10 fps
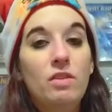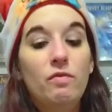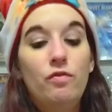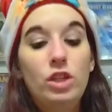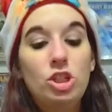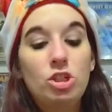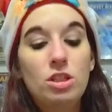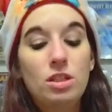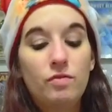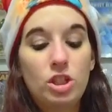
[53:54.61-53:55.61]

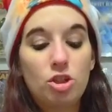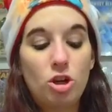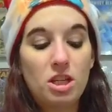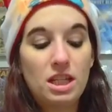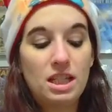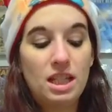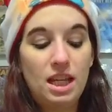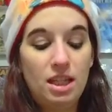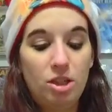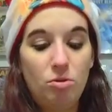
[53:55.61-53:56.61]
visions of the darkest
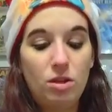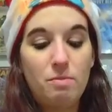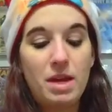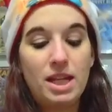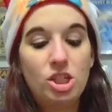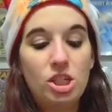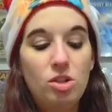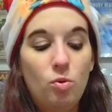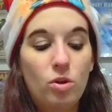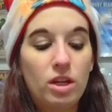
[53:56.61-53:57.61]
thing that you could imagine
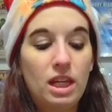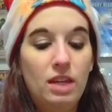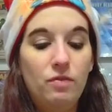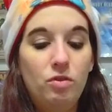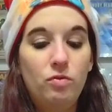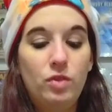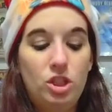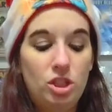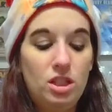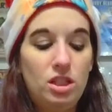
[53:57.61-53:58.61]
or gave you
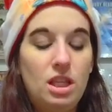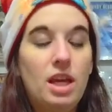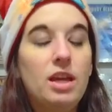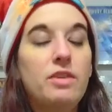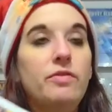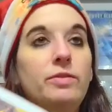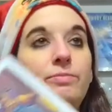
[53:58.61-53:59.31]
visions of